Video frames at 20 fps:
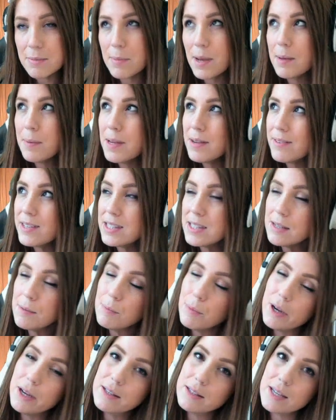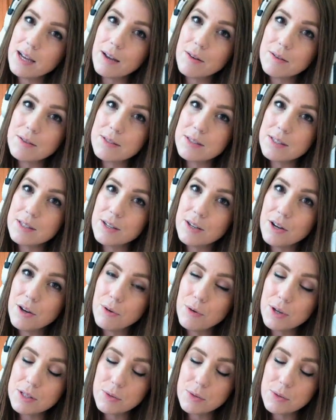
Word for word: maybe even some breakdowns, you know,